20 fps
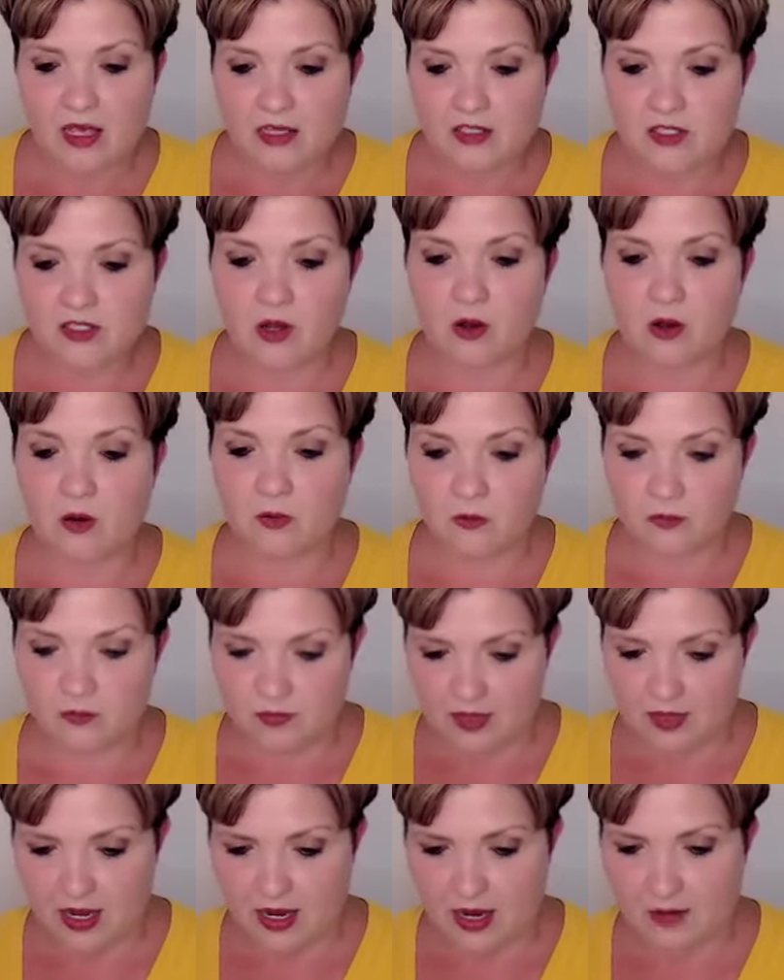
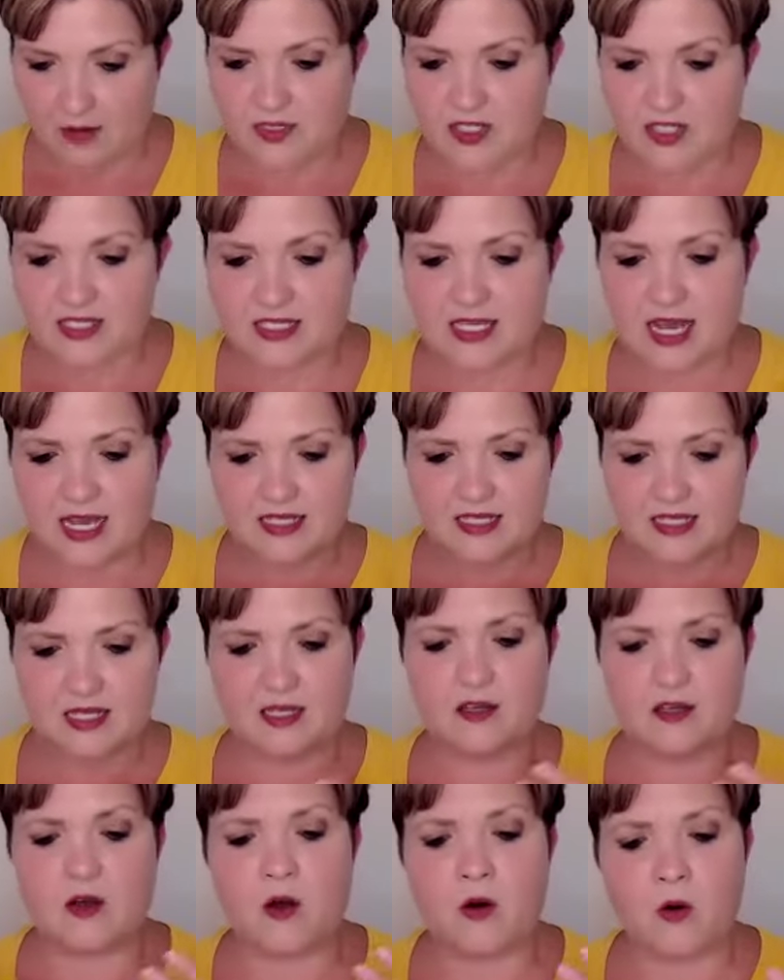So I'm just
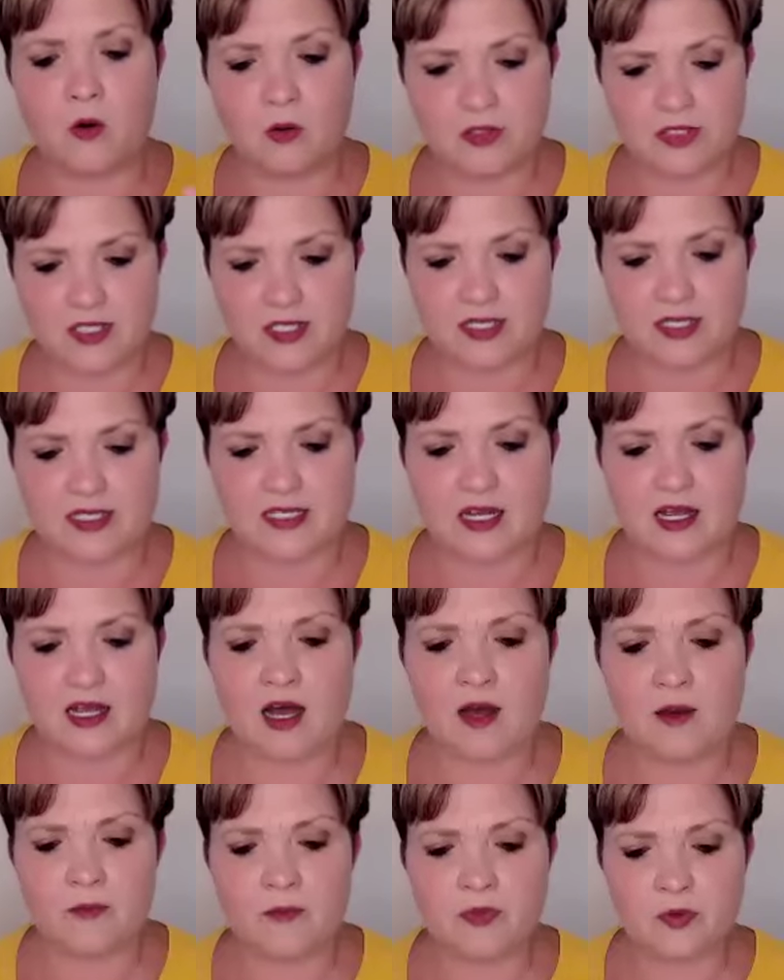asking Cole to, to
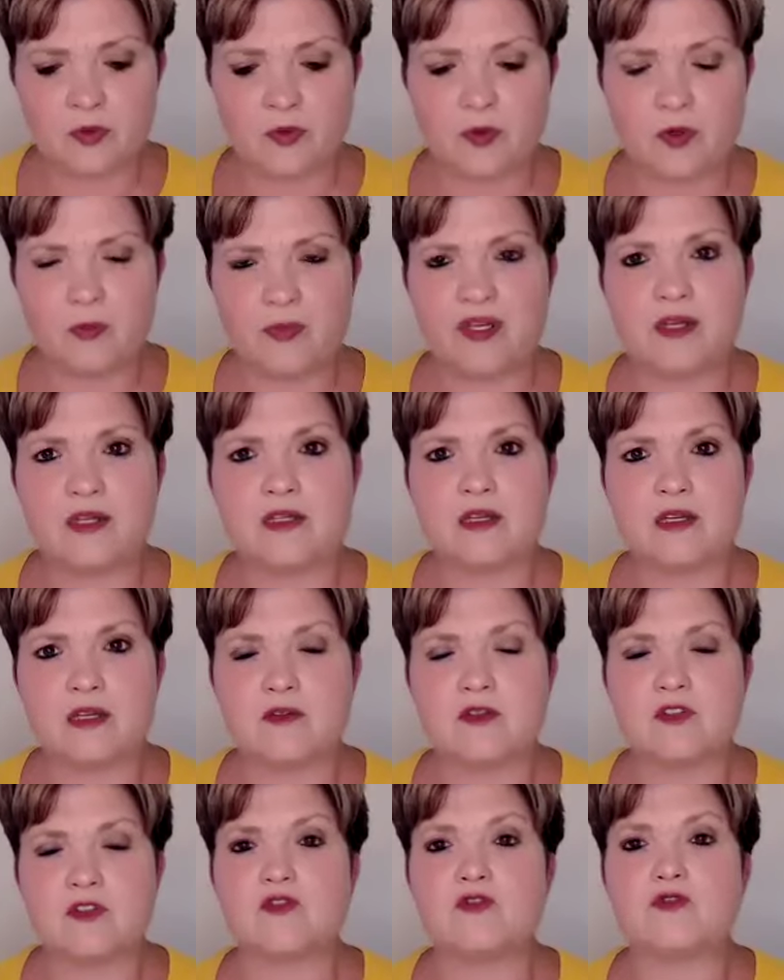come through a bit
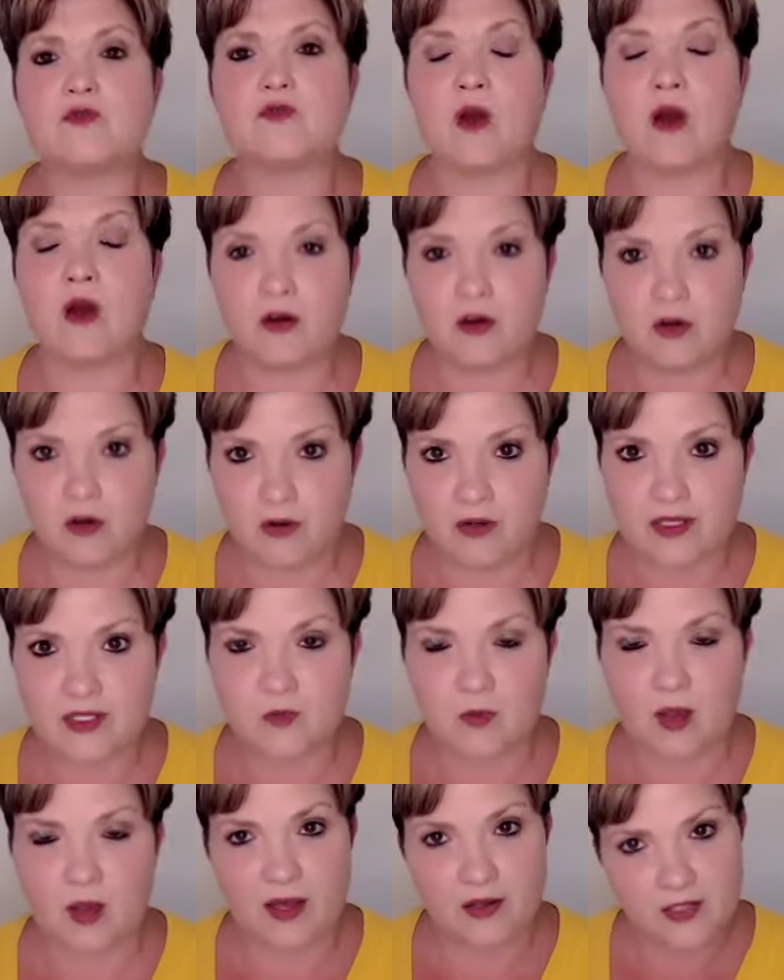stronger
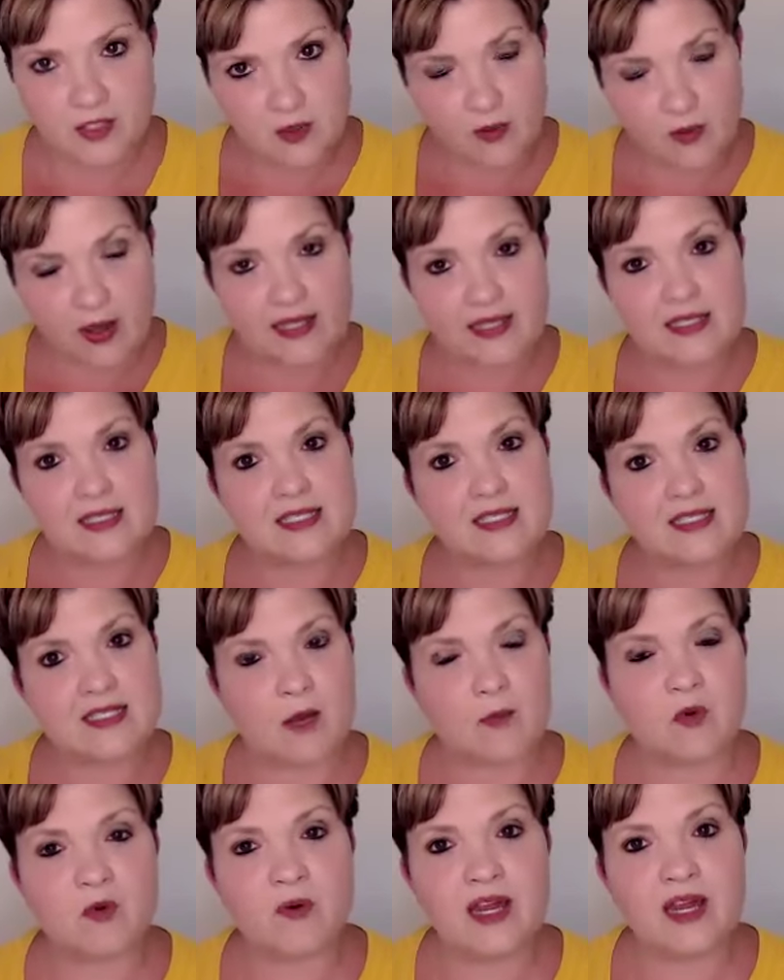as well. So I can
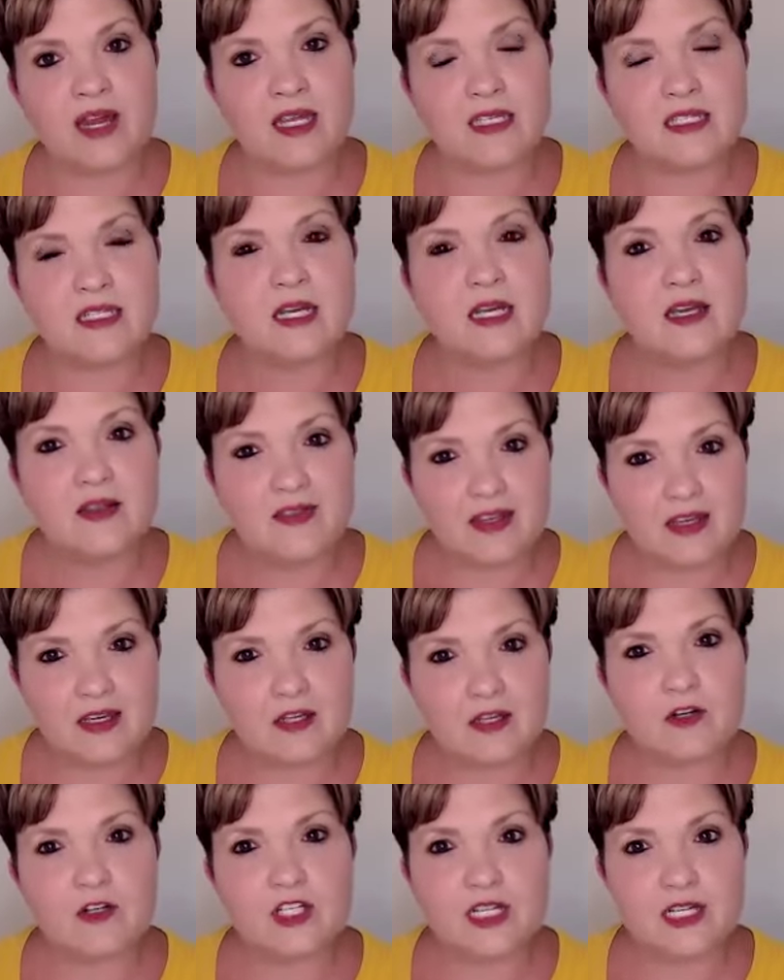separate the
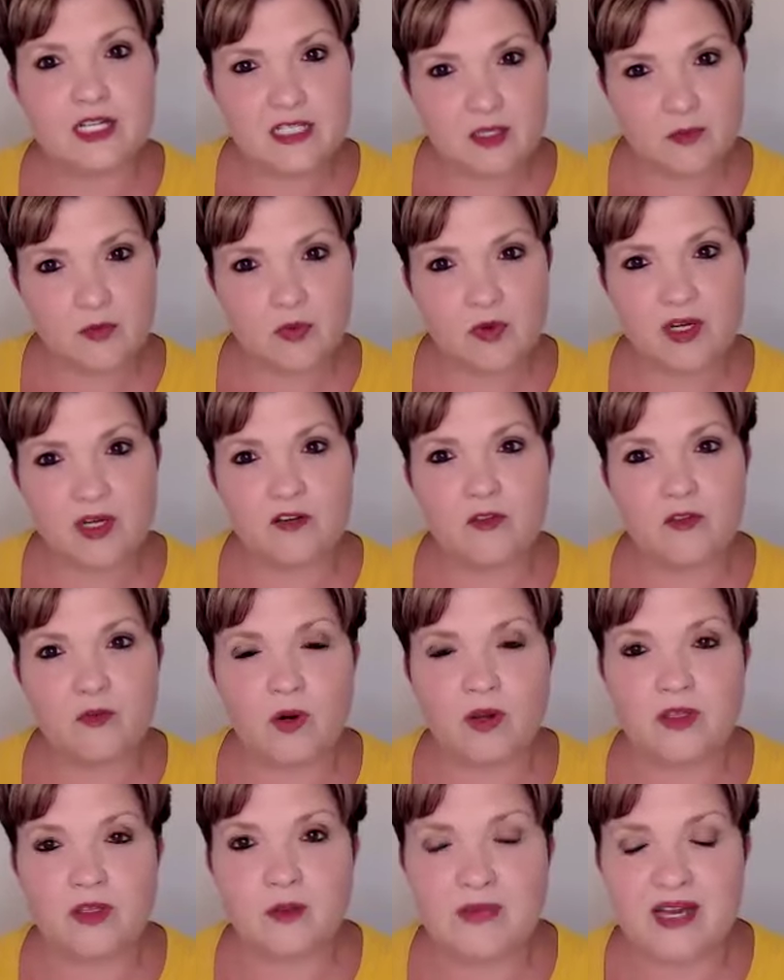energies and bring
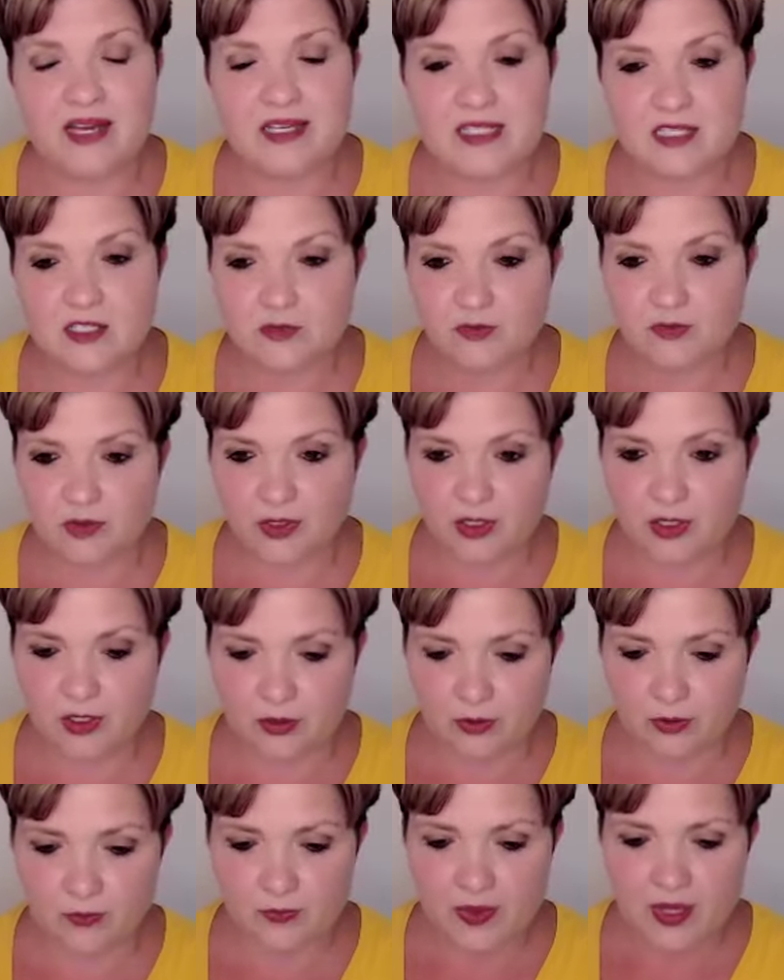forth a message for
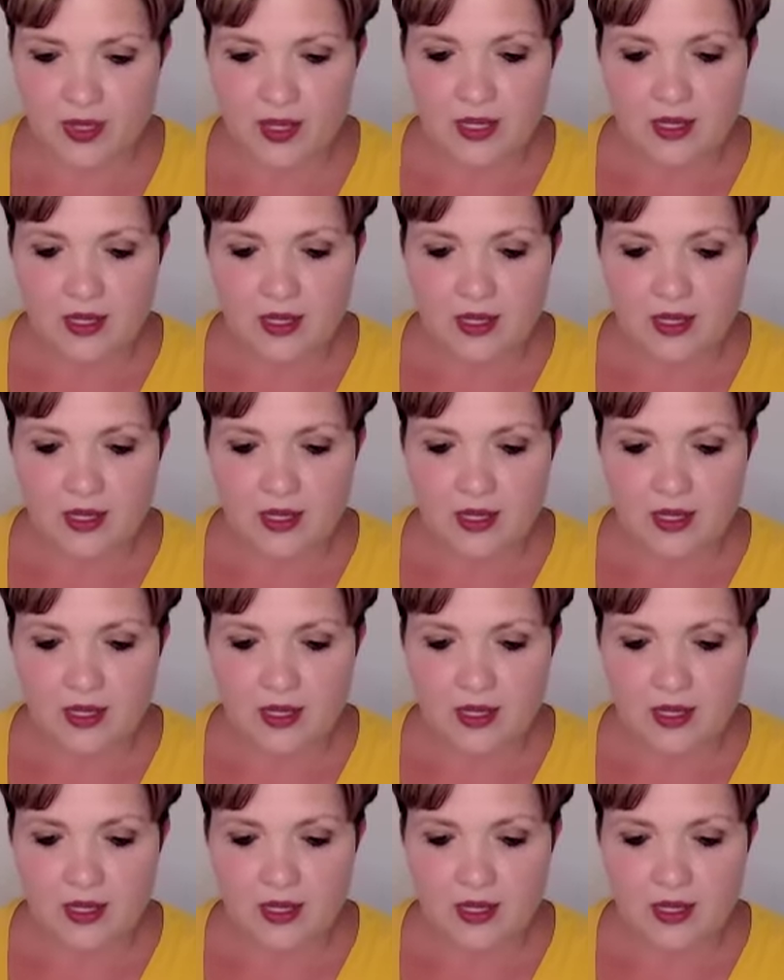you.